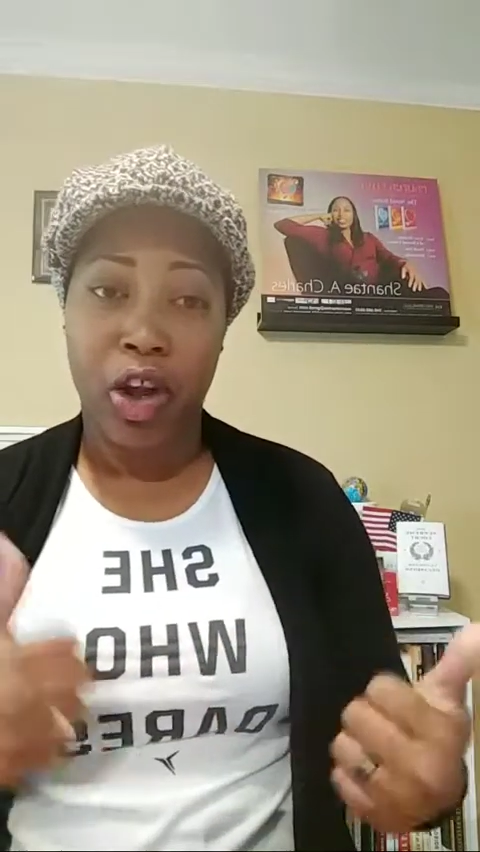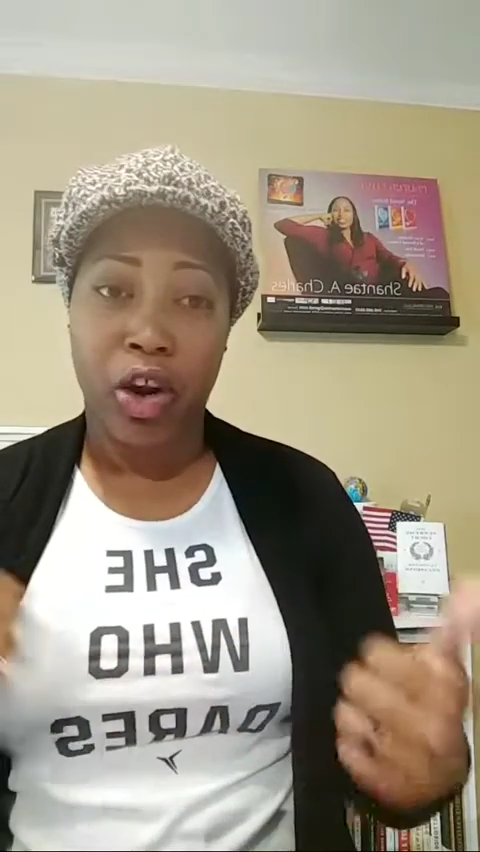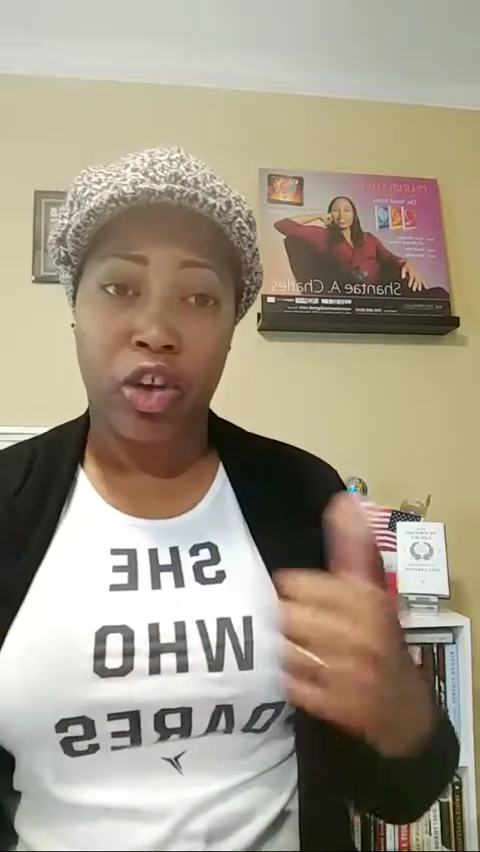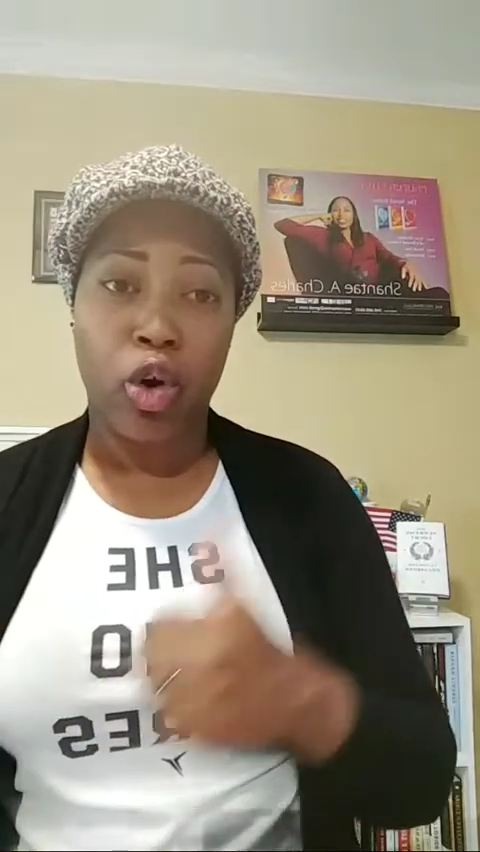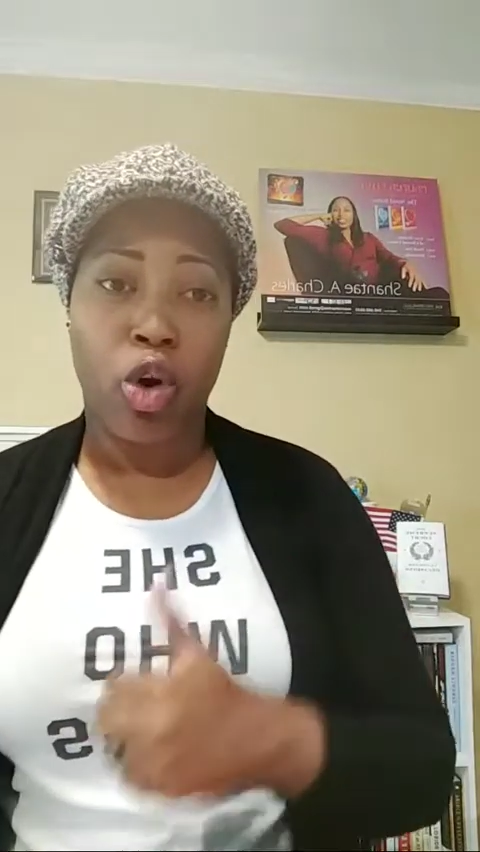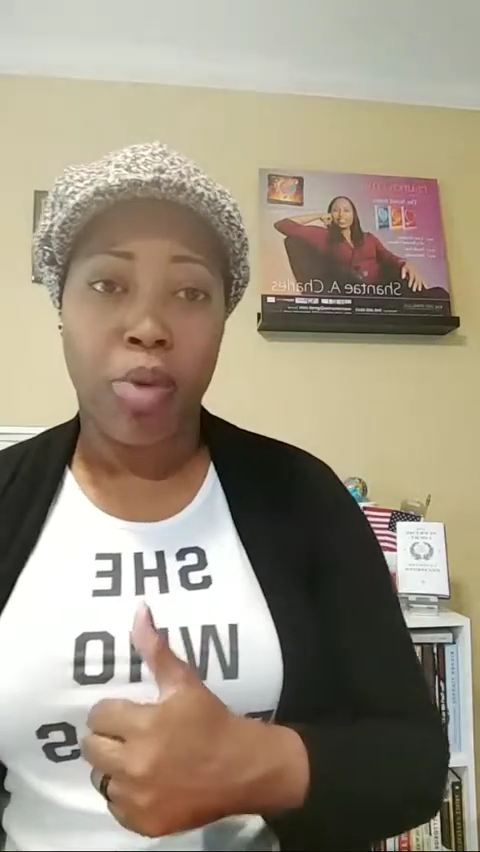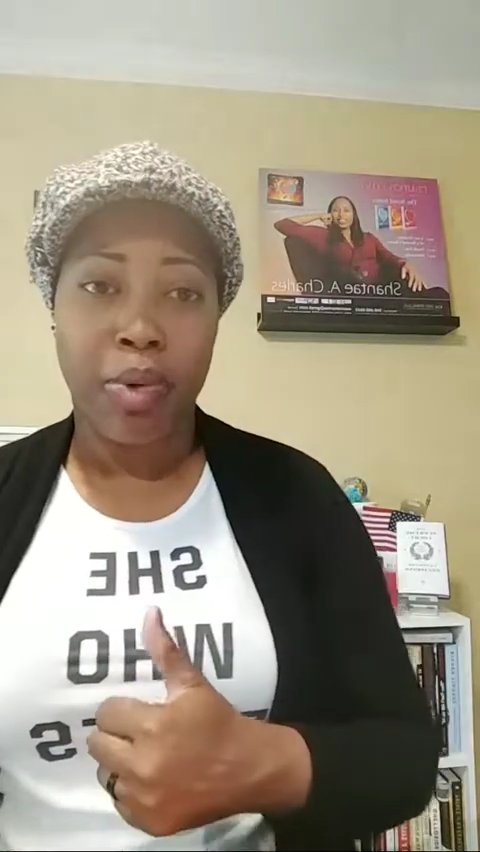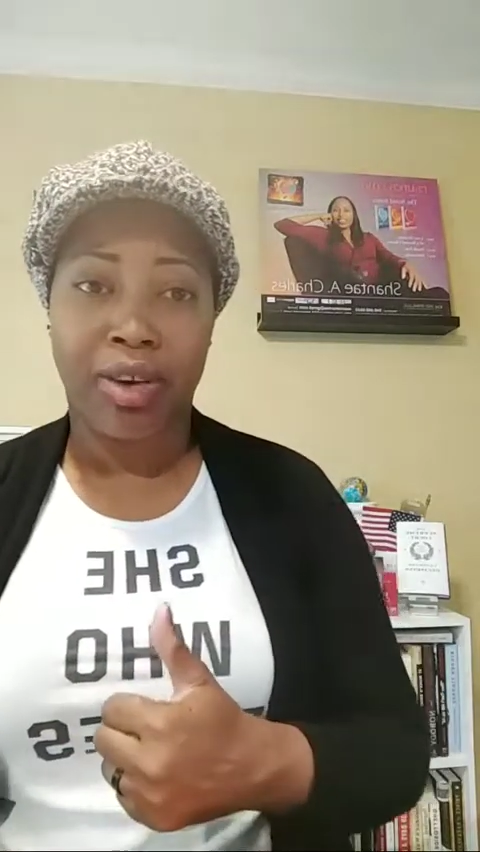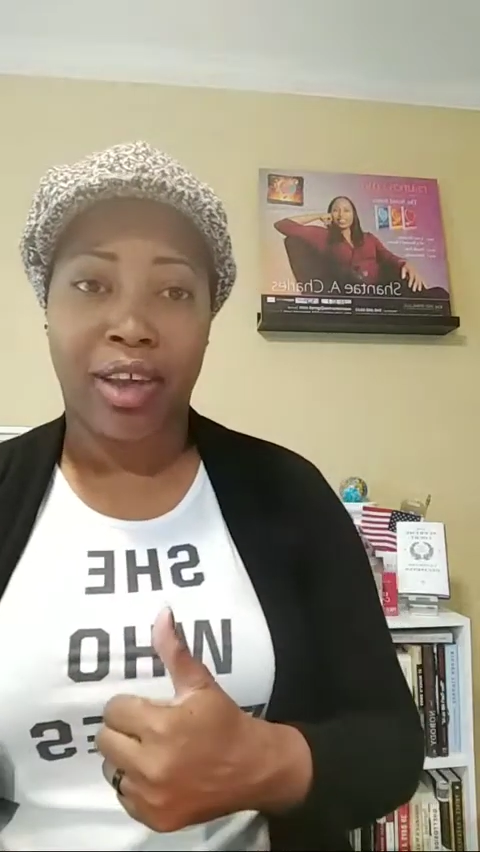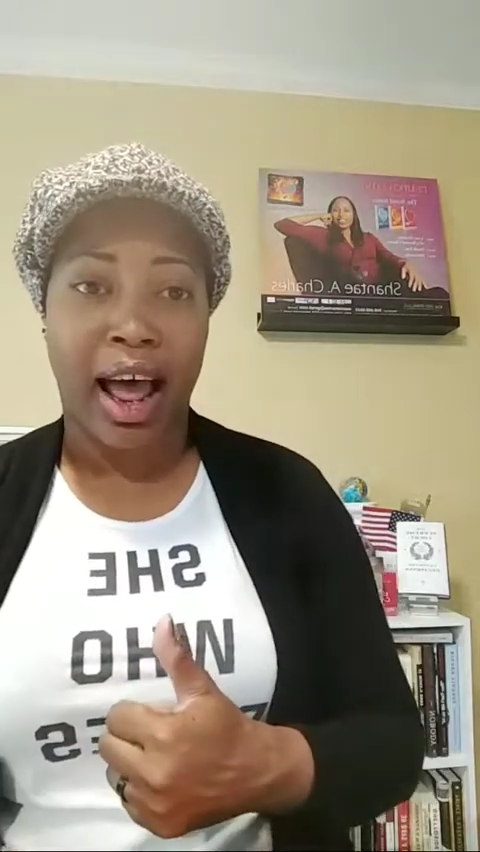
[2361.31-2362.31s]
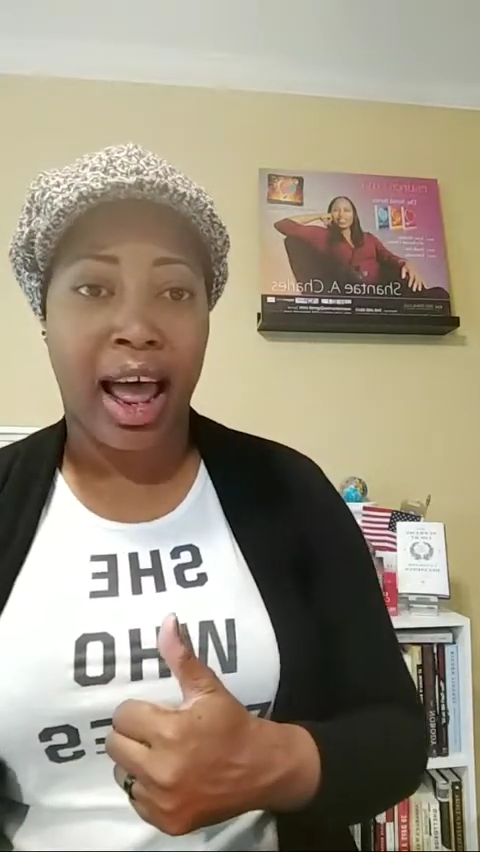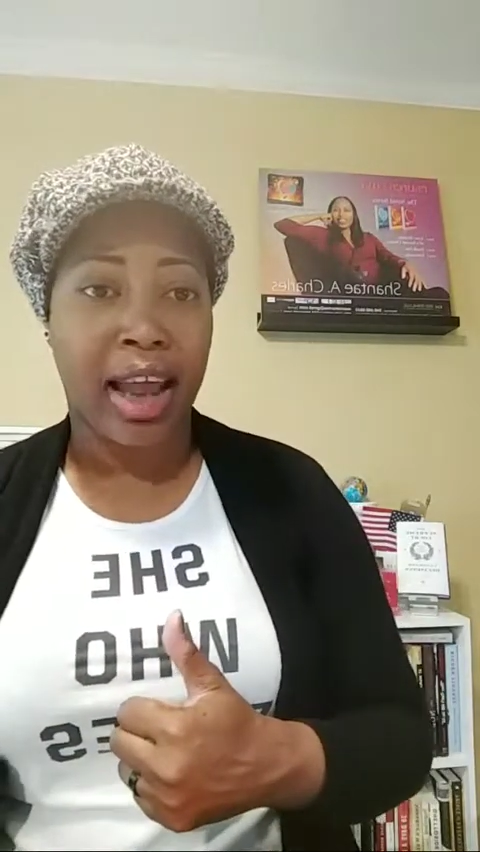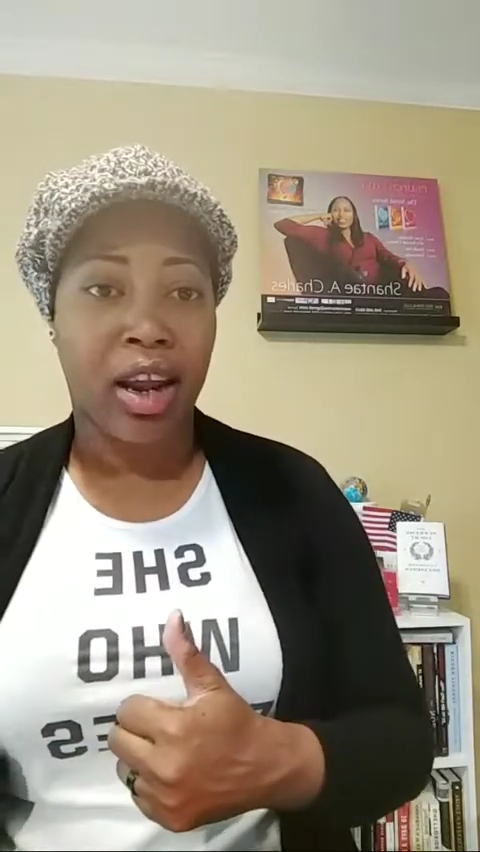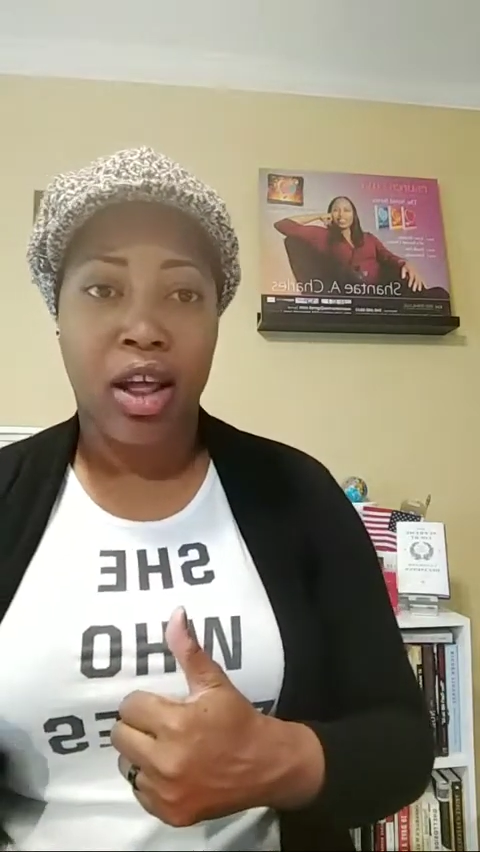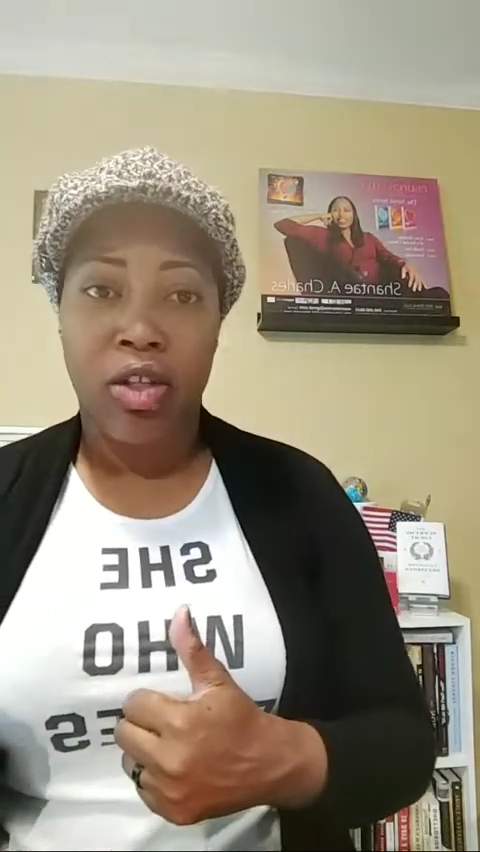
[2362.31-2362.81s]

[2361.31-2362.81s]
they're in the corporate side,